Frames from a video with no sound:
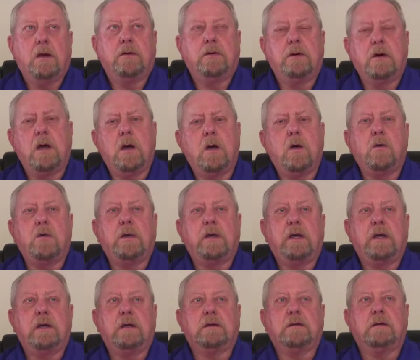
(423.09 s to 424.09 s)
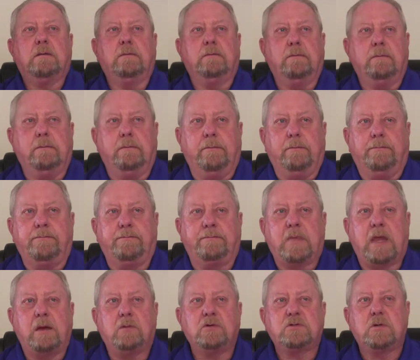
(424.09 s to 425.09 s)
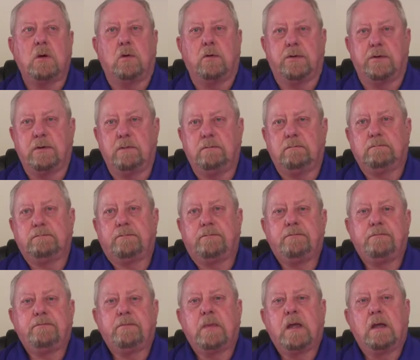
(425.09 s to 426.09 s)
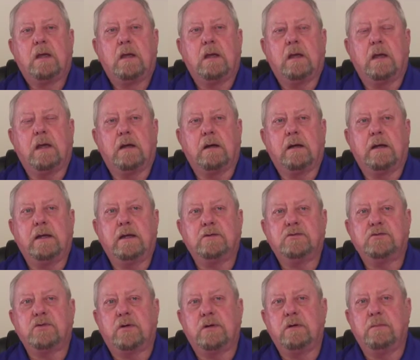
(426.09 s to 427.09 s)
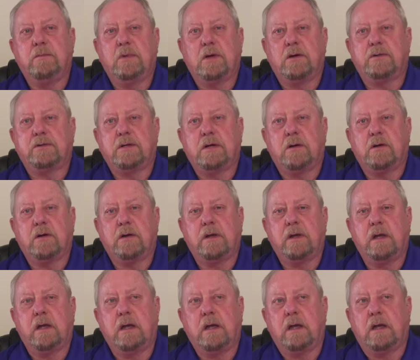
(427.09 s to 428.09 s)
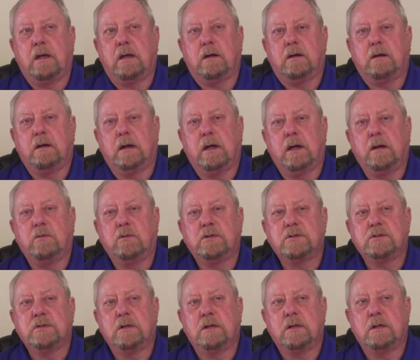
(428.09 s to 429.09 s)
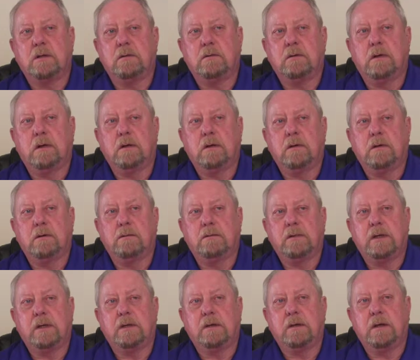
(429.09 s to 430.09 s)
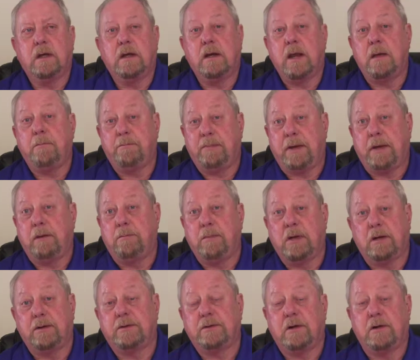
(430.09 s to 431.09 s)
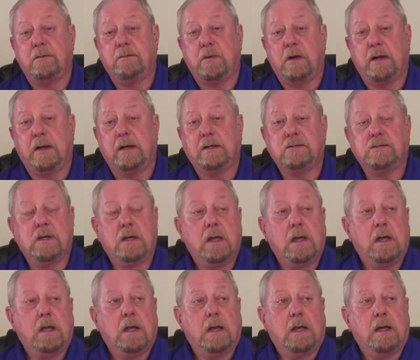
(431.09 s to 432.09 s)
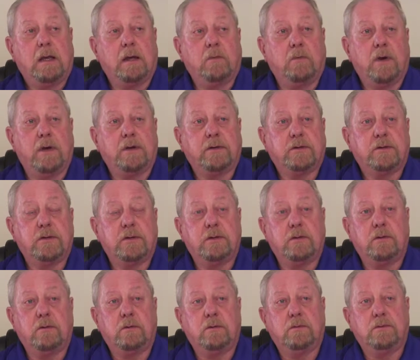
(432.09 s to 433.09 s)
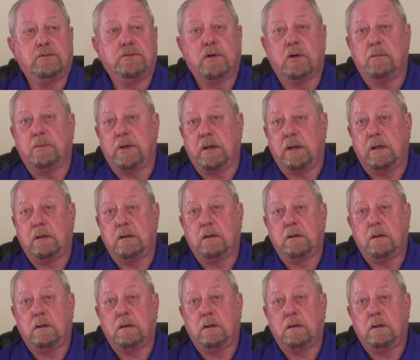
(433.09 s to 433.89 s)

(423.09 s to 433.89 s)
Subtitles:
No, he was older. And he had joined the military, and he was in an MP, military police. He went to Germany.